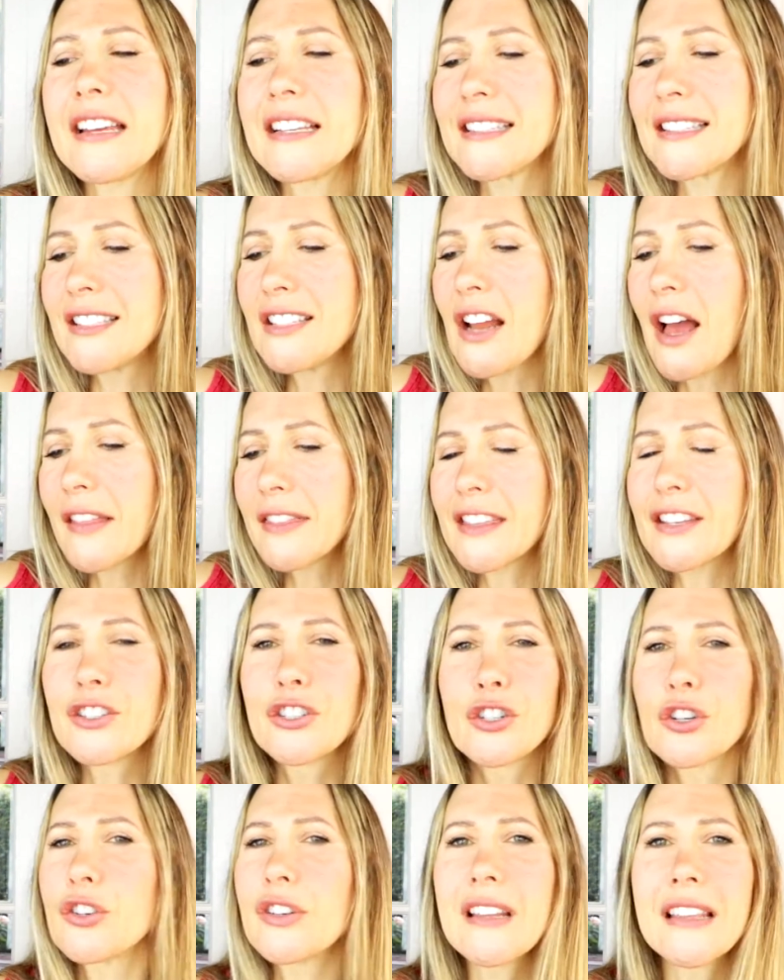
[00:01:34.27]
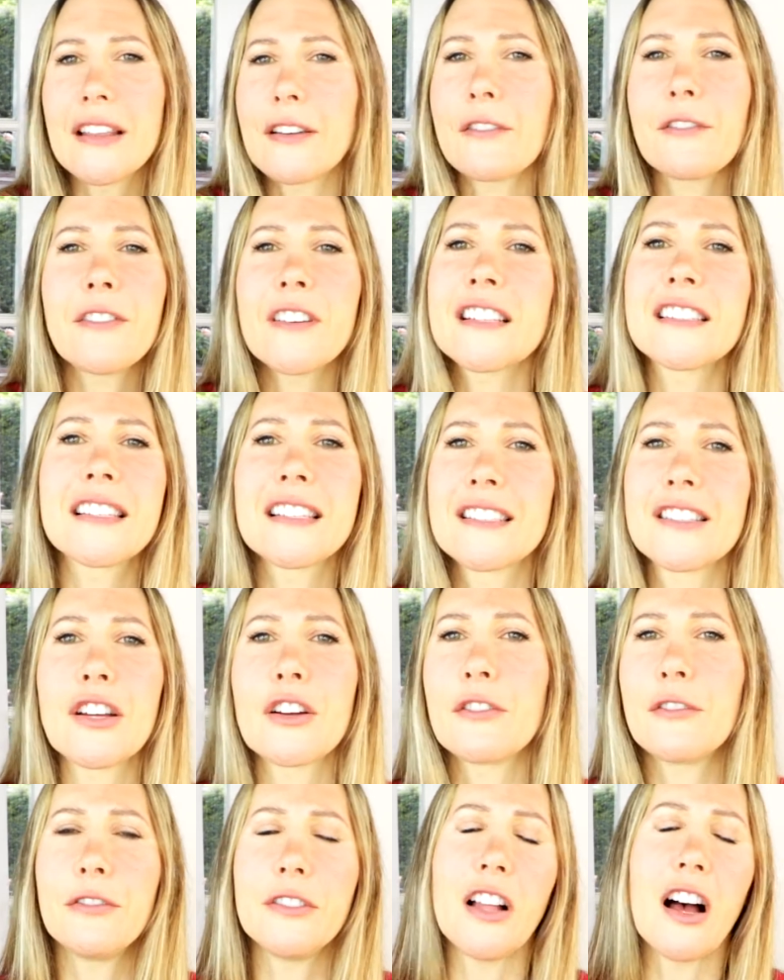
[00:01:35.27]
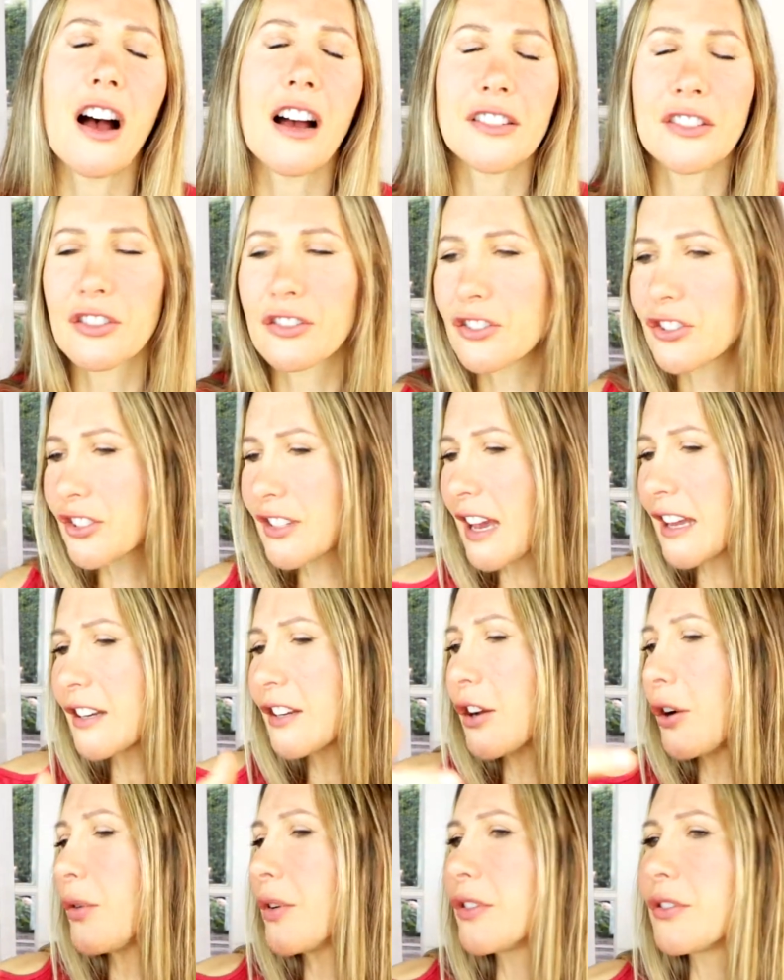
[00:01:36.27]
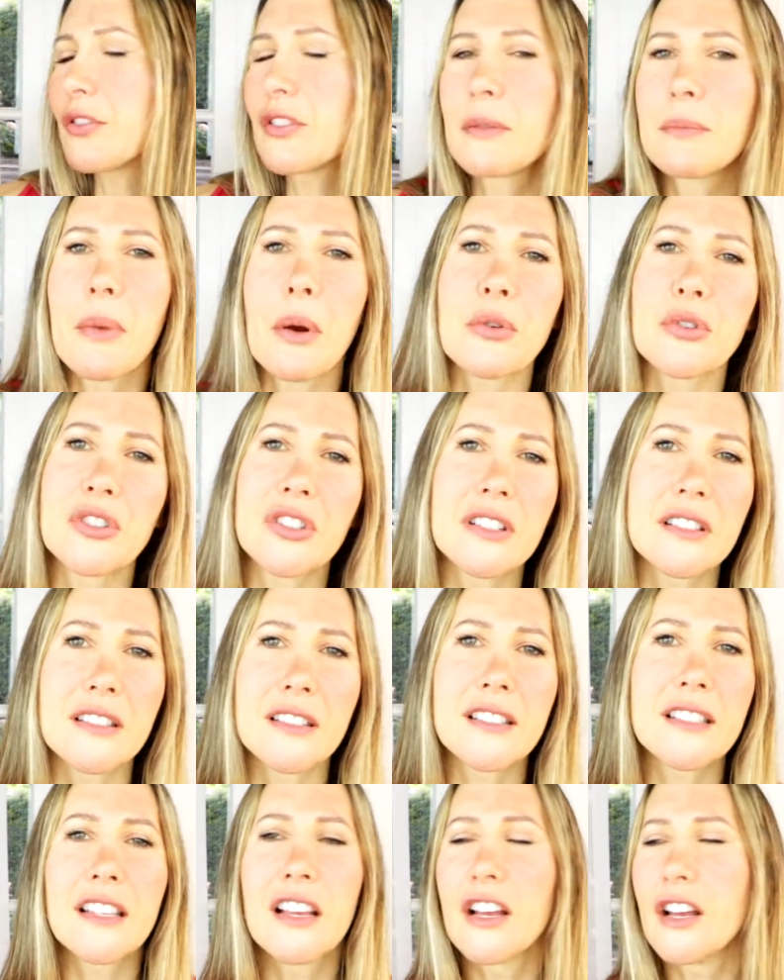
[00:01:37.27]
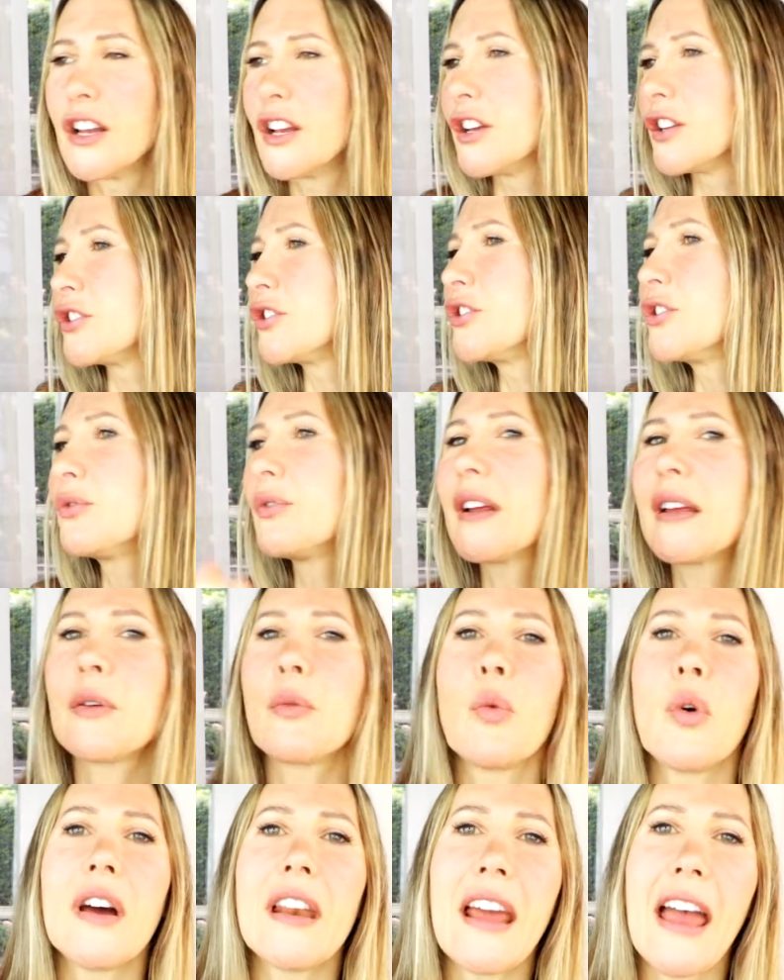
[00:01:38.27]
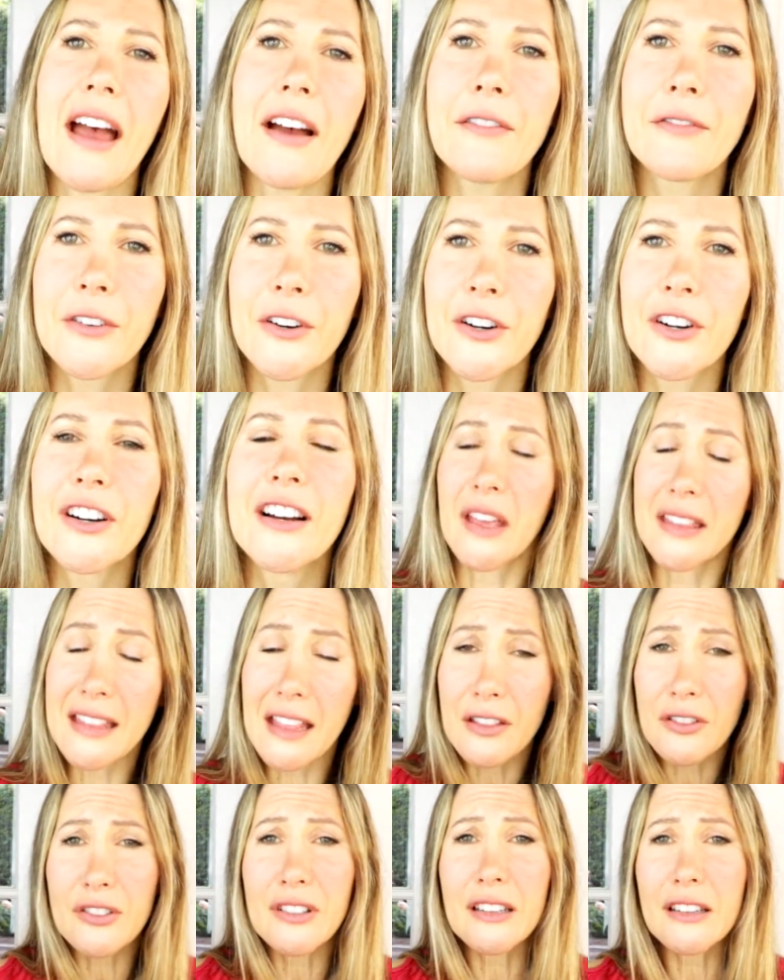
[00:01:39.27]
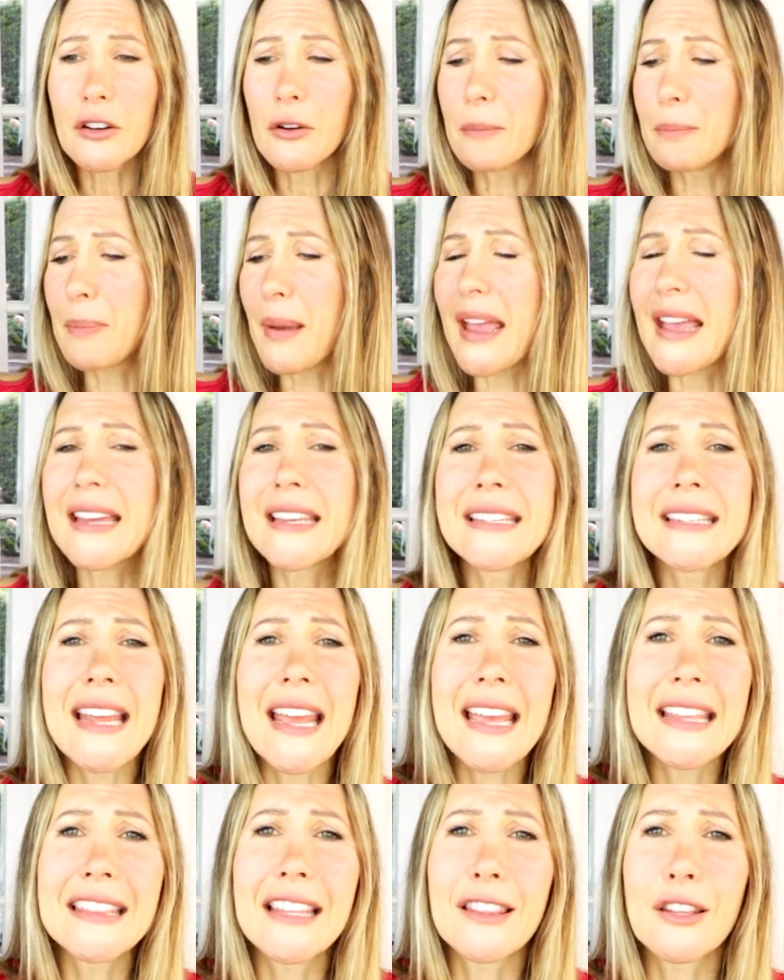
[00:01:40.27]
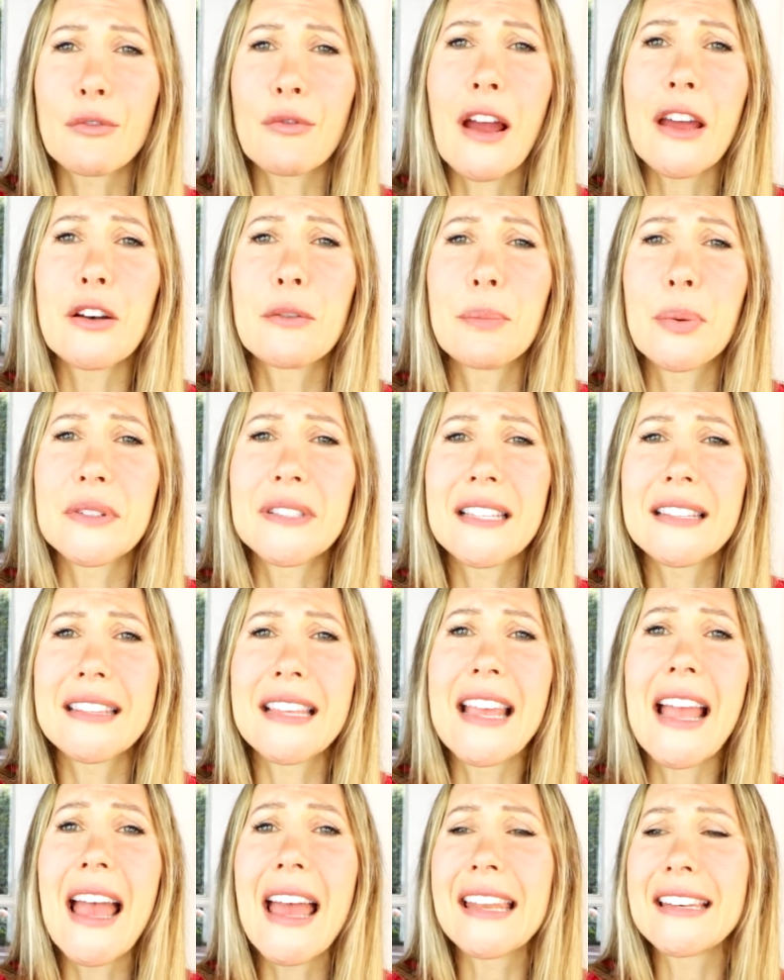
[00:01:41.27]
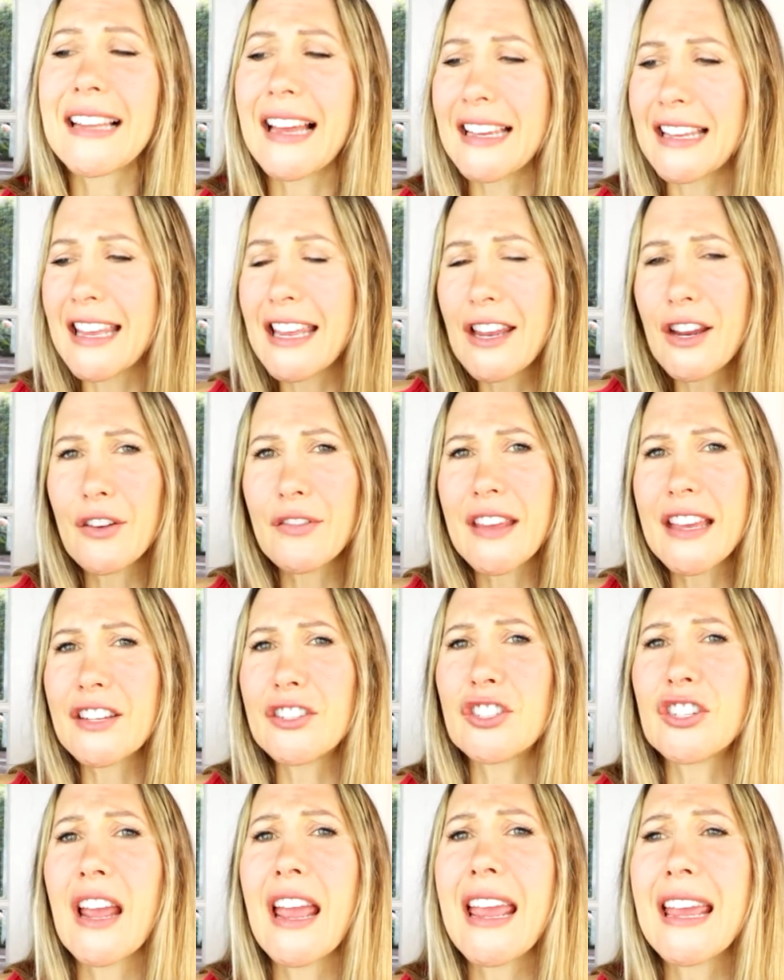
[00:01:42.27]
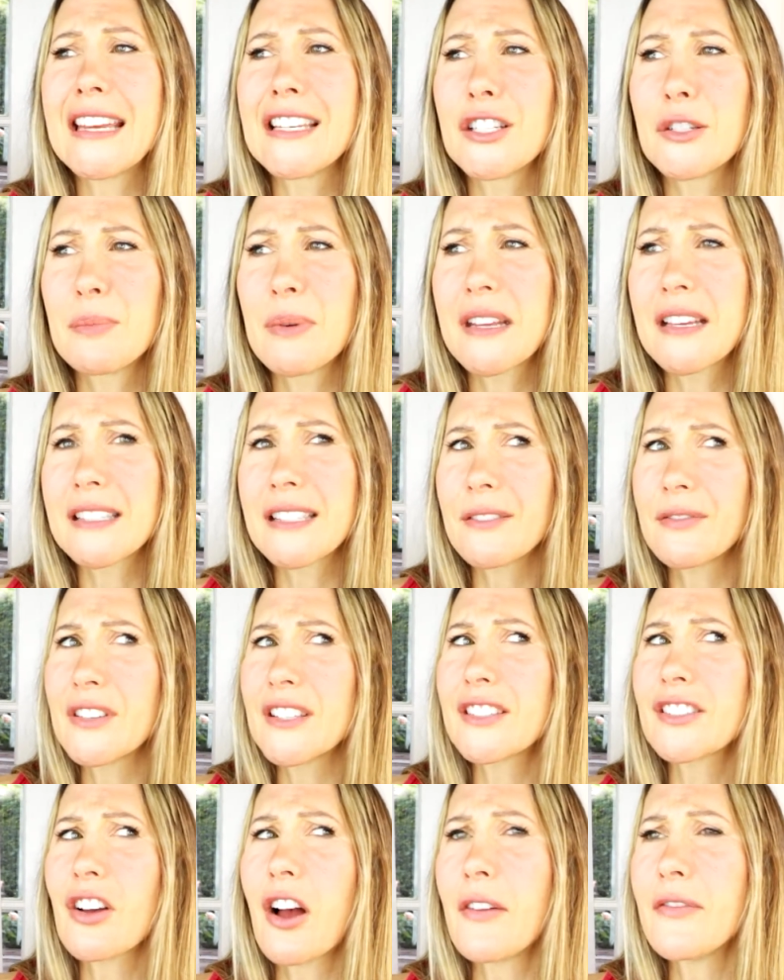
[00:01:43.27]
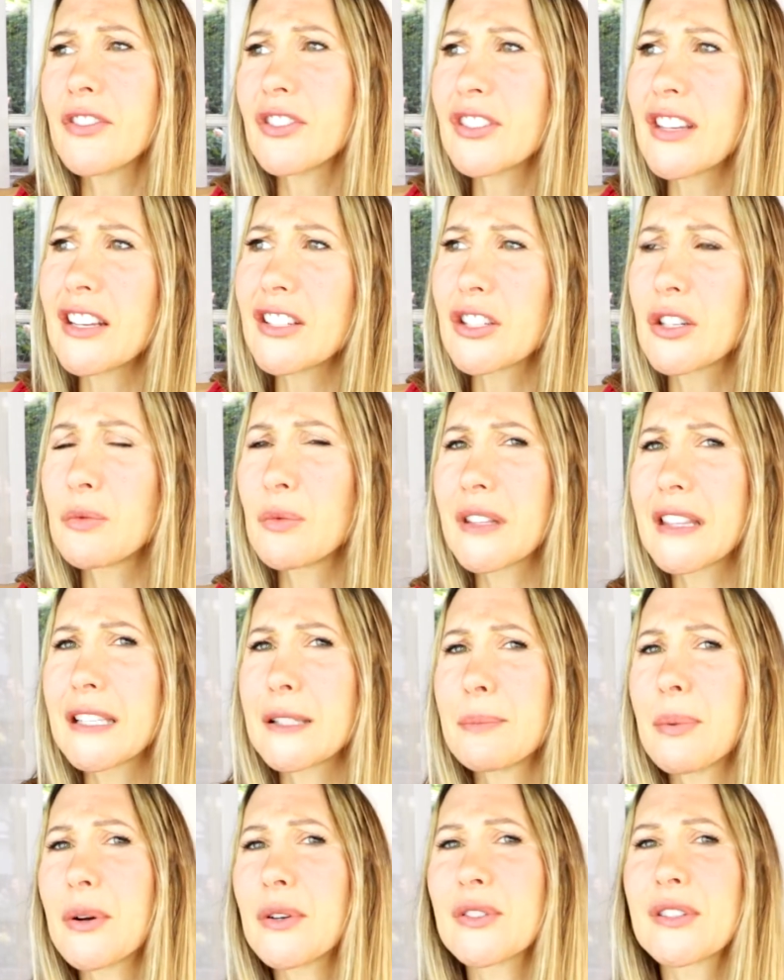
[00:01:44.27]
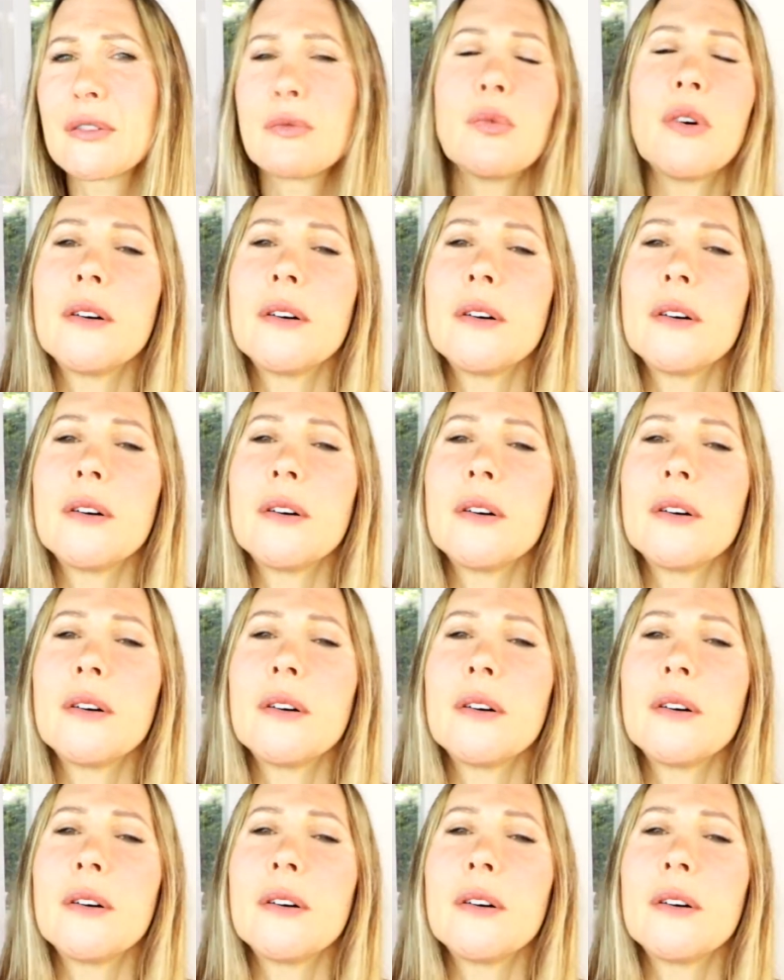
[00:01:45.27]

It's not the journey that fixes their flaw. So they're just kind of going through the motions, doing whatever. And then there's a little band-aid that the writer puts at the end, like, here, they changed because of this conversation with this person.